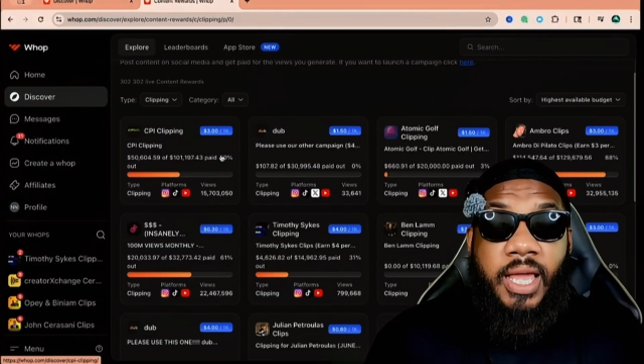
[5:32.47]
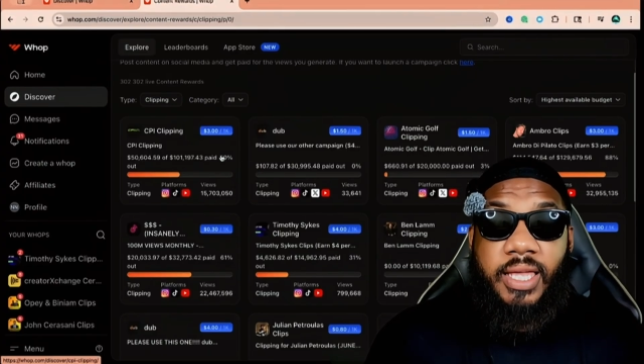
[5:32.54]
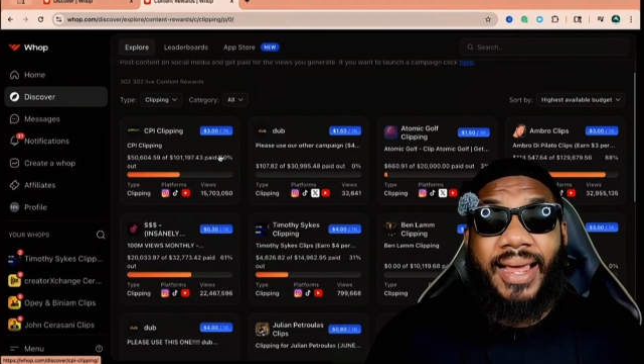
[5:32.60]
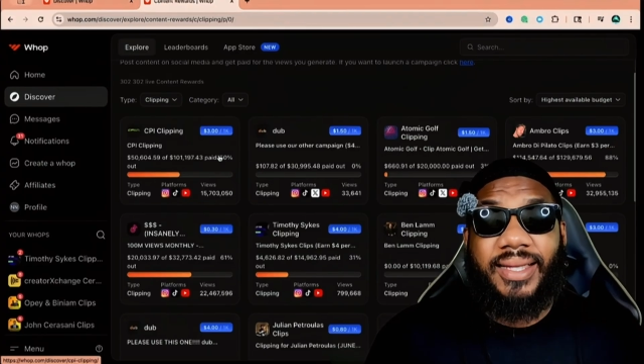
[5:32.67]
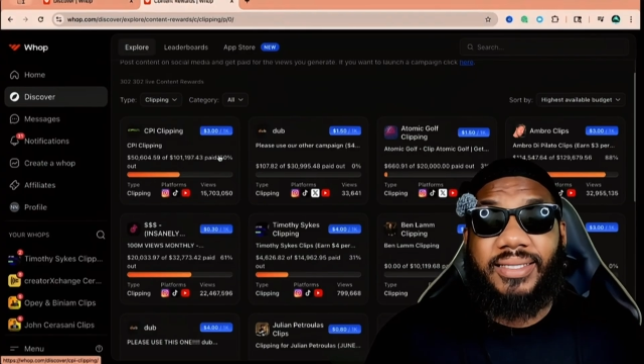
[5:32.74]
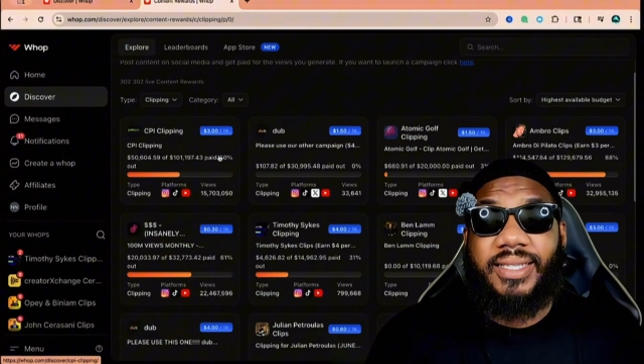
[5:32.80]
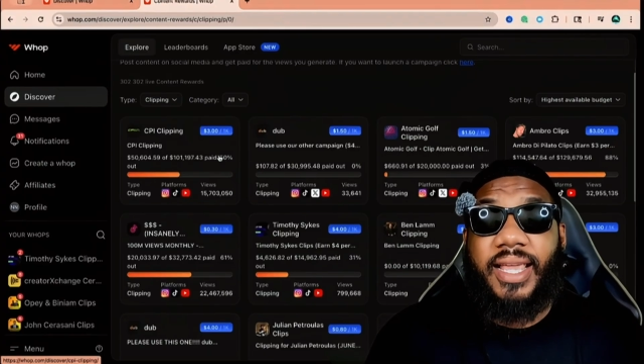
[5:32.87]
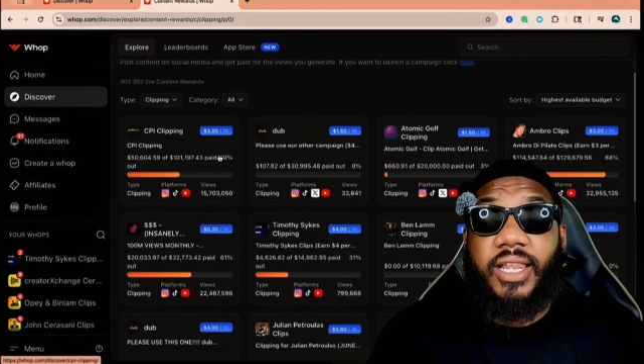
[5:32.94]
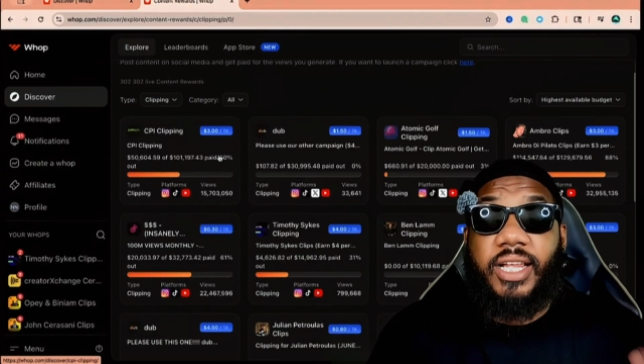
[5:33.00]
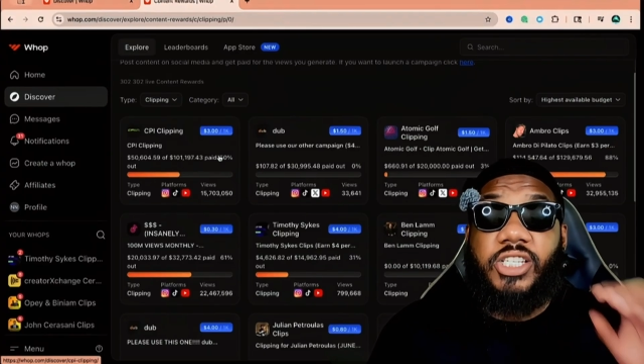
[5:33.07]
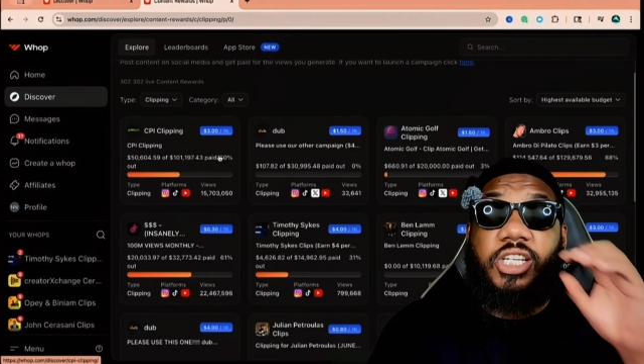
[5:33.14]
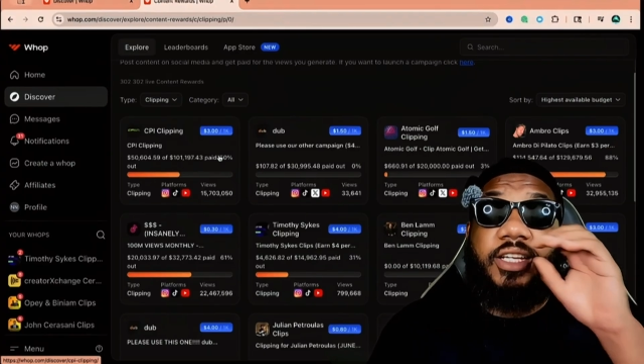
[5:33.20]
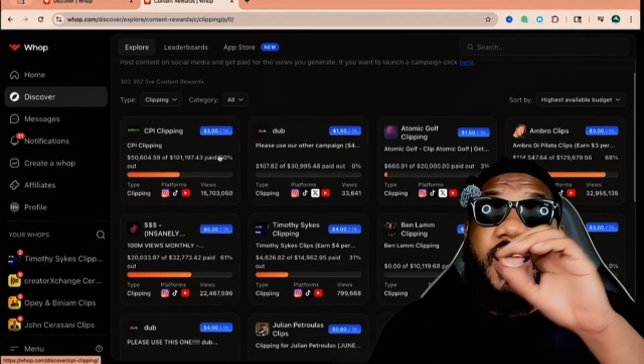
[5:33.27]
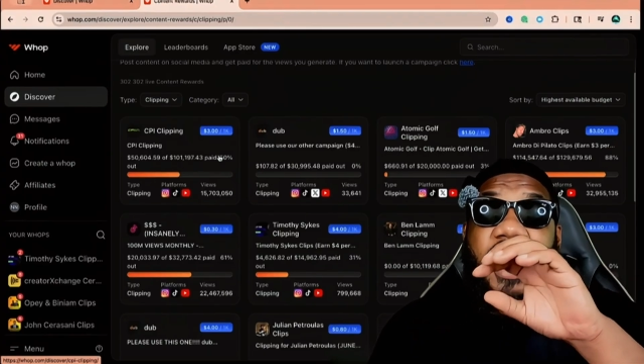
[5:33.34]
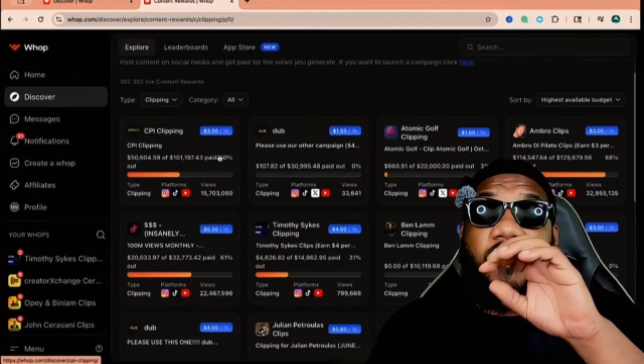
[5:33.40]
not saying that
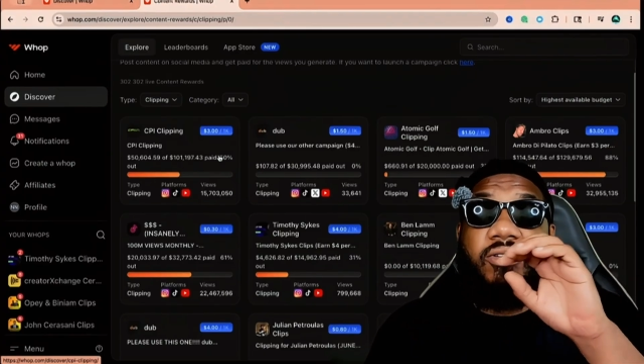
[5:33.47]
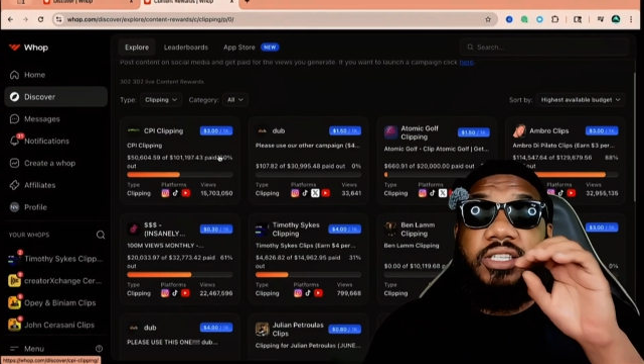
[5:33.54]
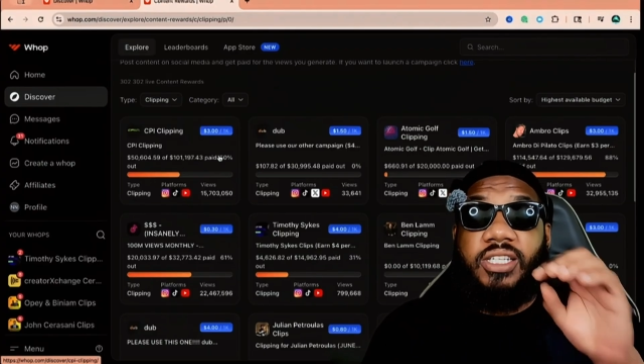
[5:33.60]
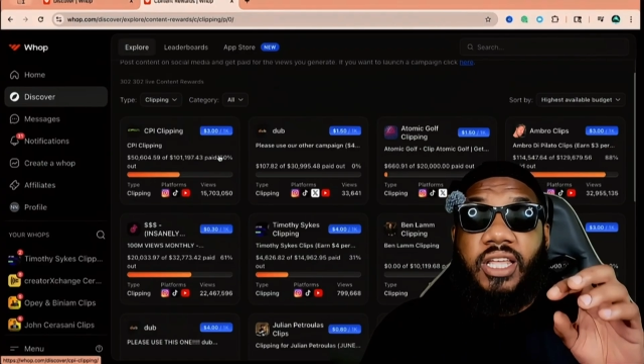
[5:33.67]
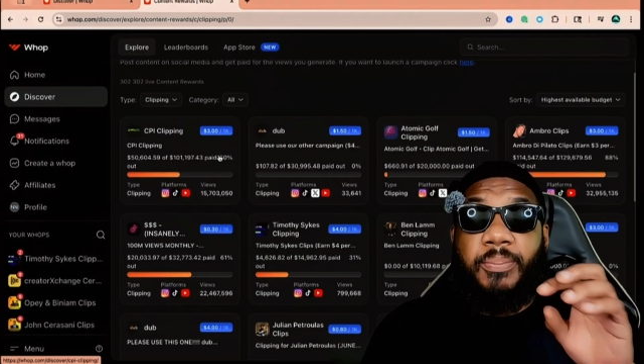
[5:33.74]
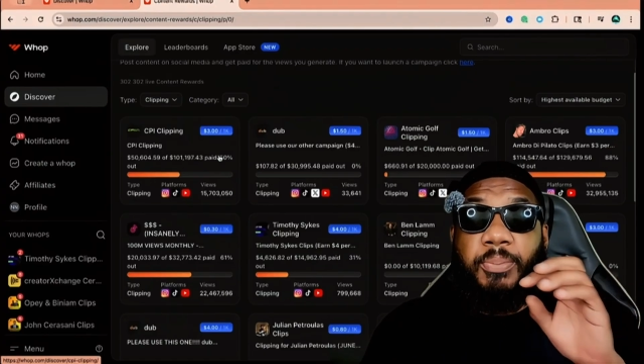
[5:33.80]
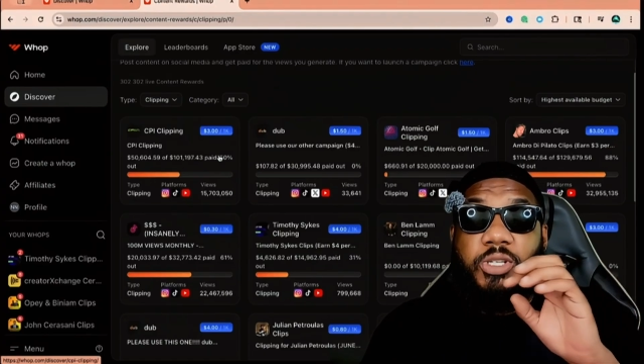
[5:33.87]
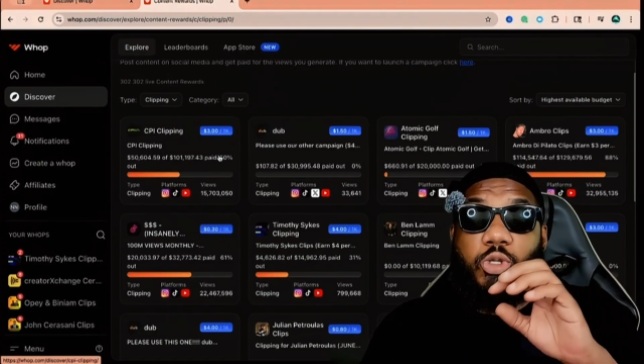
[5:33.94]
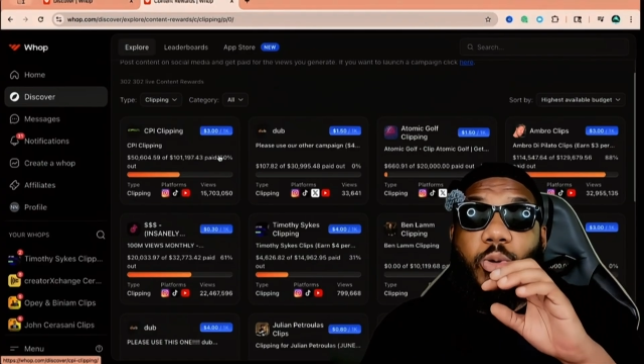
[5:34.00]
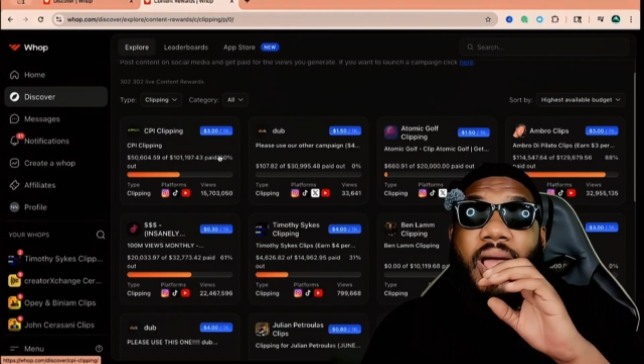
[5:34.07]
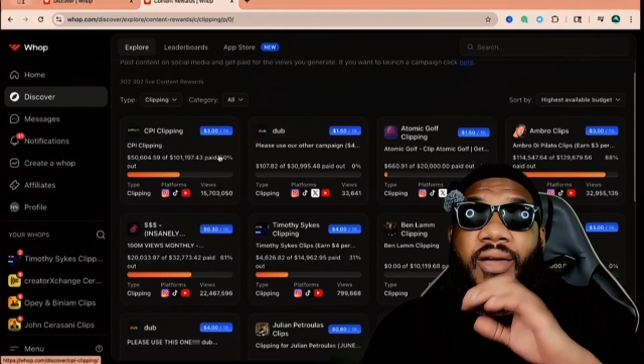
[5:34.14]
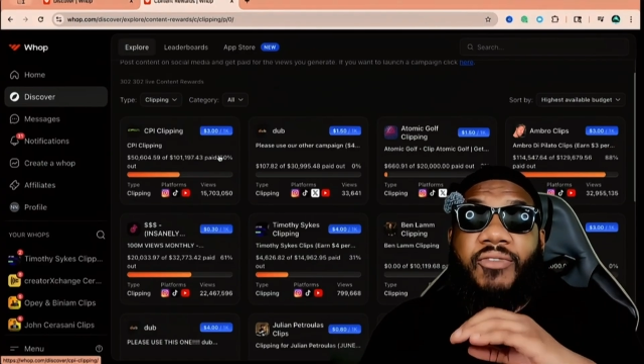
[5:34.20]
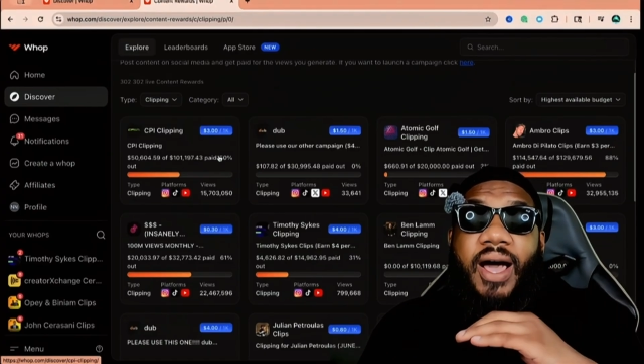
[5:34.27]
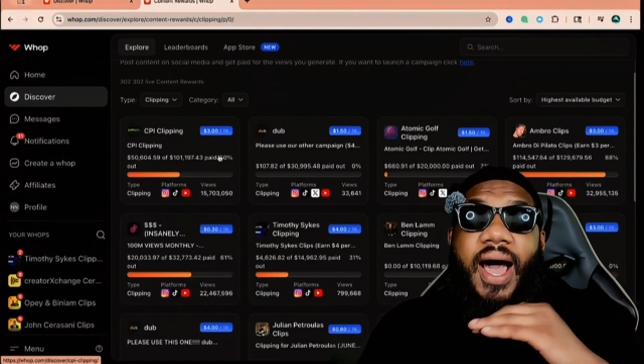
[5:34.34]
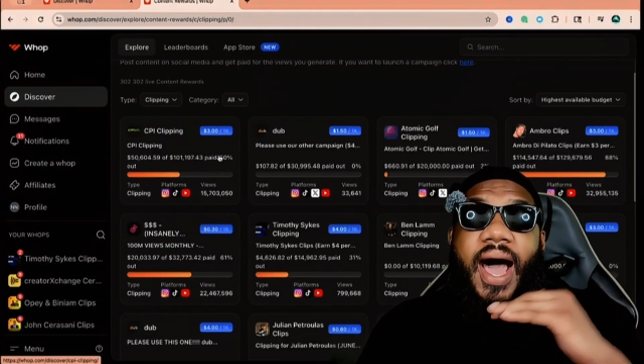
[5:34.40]
you're guaranteed, but you
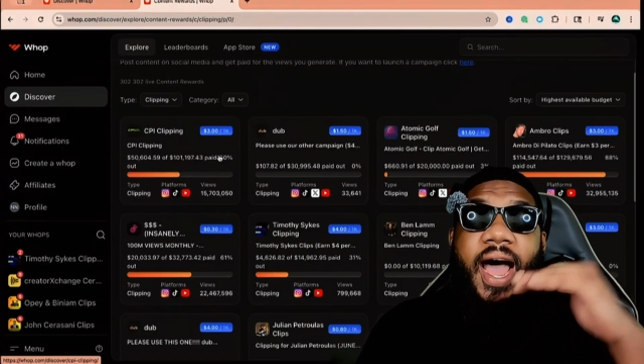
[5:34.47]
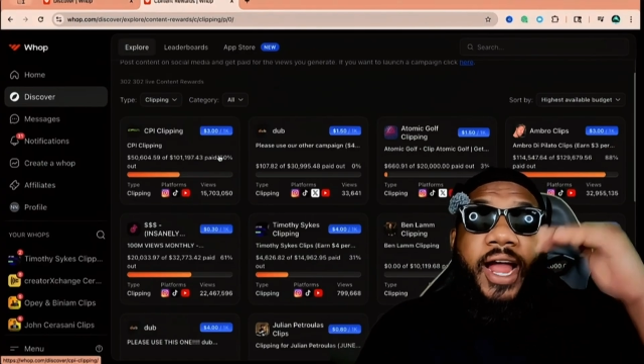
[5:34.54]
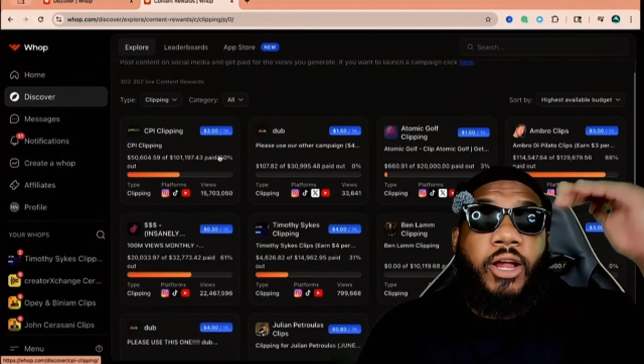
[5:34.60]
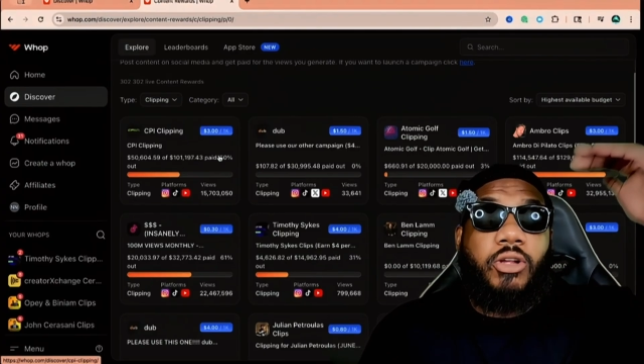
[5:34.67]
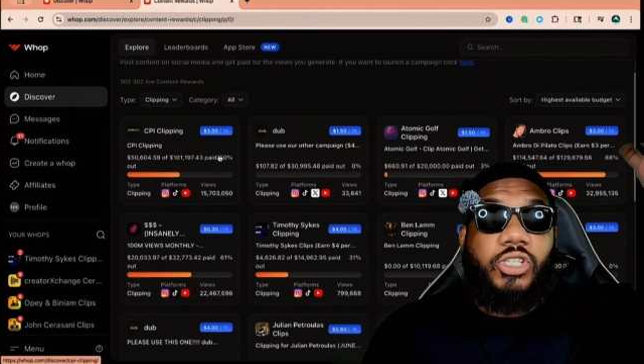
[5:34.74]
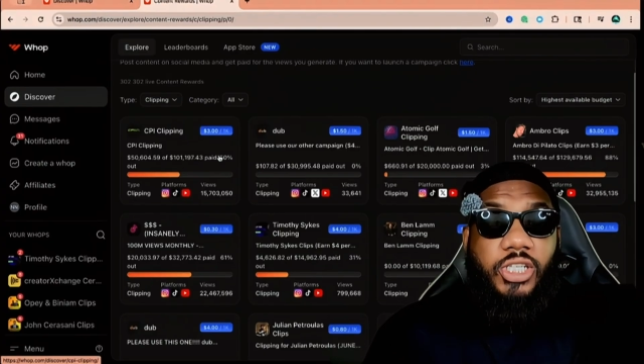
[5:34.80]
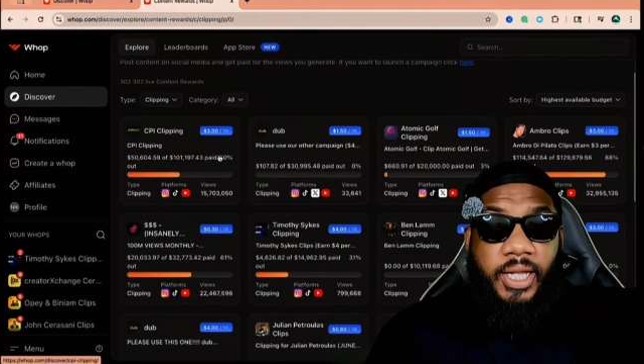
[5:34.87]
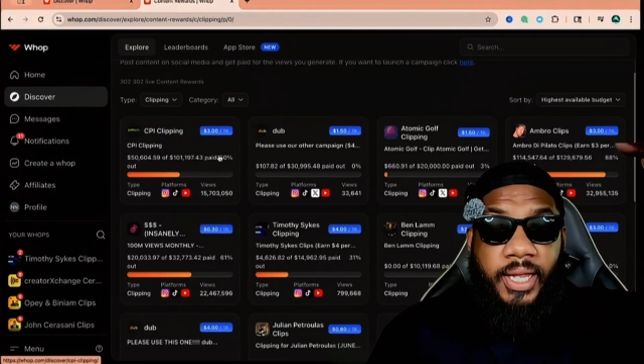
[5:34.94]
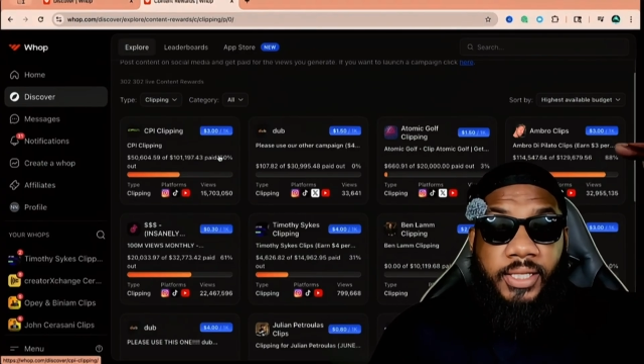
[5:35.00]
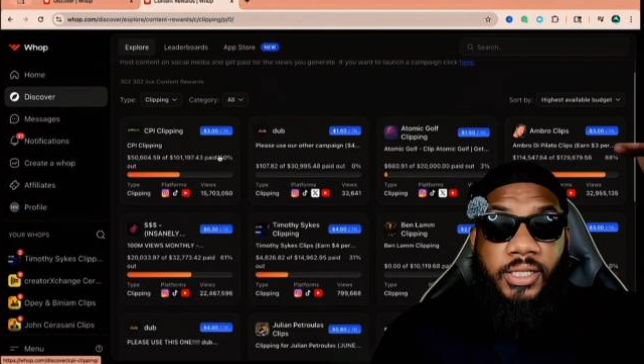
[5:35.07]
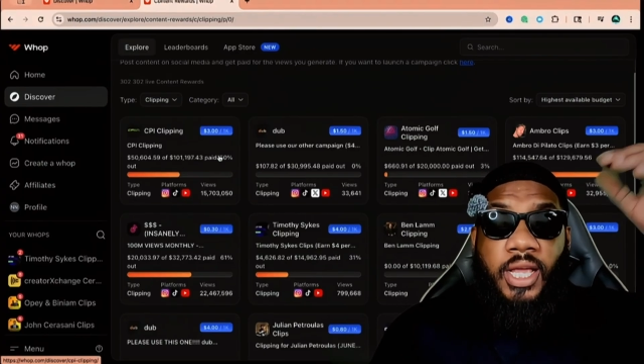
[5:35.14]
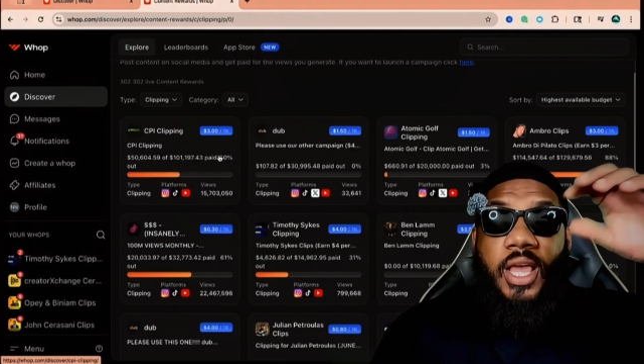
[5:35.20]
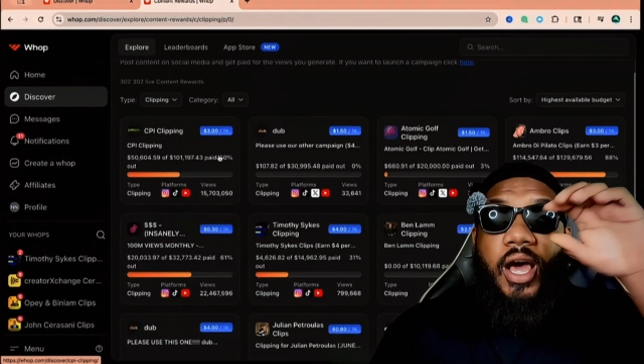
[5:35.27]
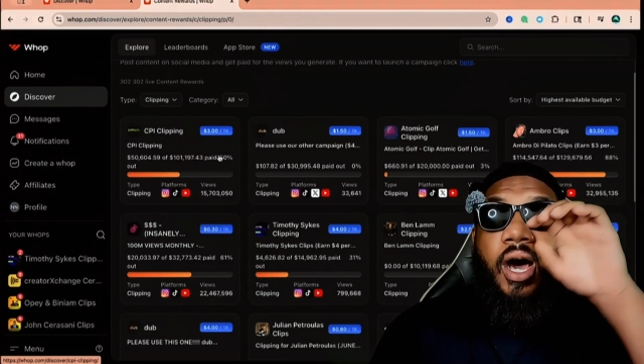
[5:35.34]
have a higher chance